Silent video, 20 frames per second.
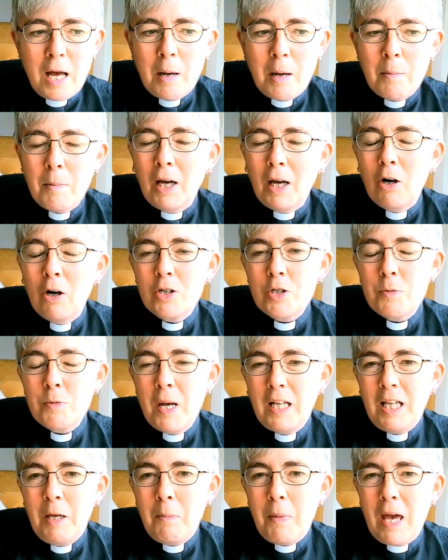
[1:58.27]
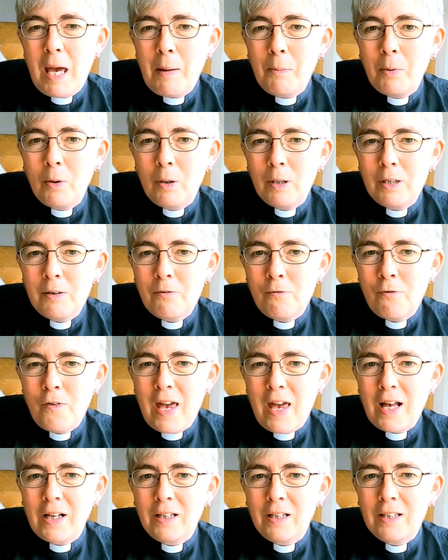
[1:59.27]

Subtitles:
because many people feel